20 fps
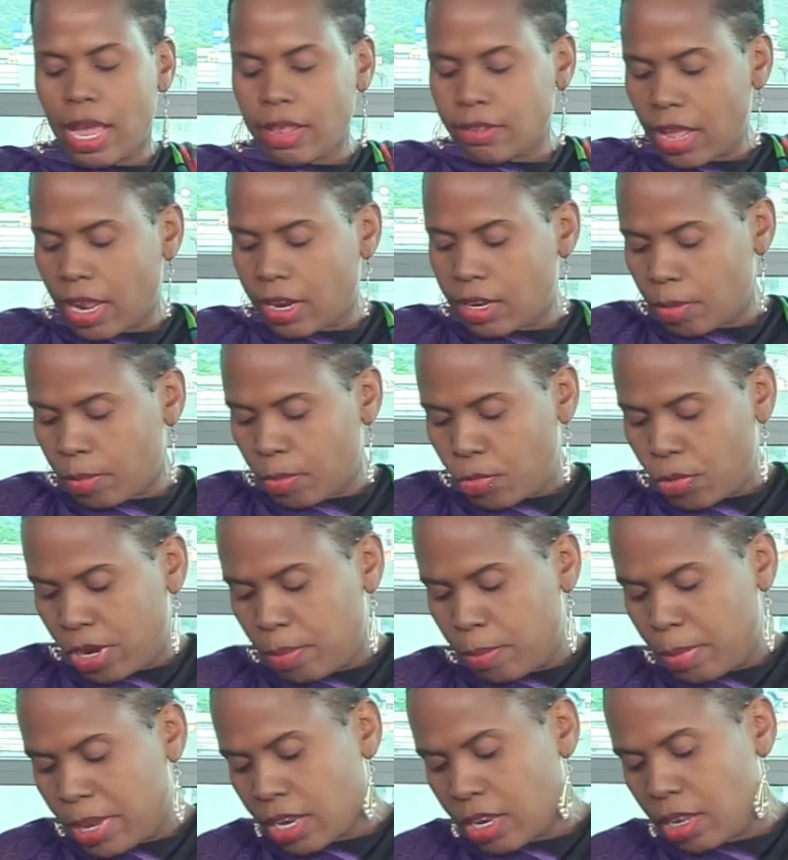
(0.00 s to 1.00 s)
I started to
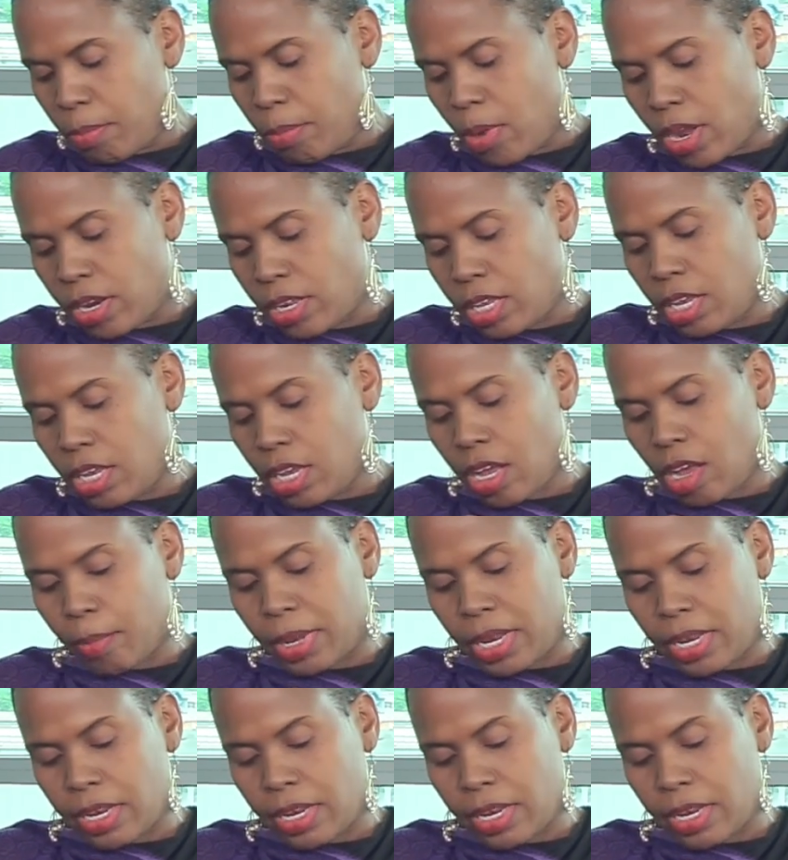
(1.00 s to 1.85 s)
really make the money coming